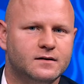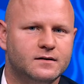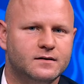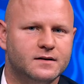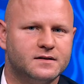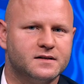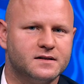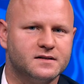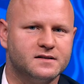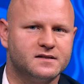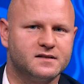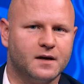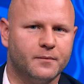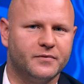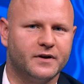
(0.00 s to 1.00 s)
This isn't
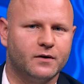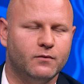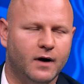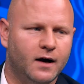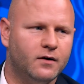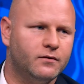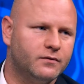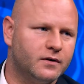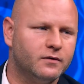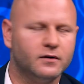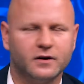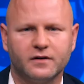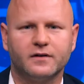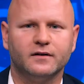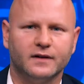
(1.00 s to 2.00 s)
something, well, they'll
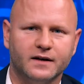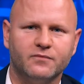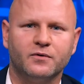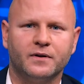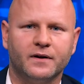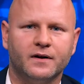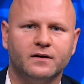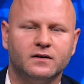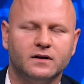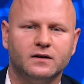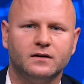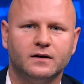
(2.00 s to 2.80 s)
learn to live with it.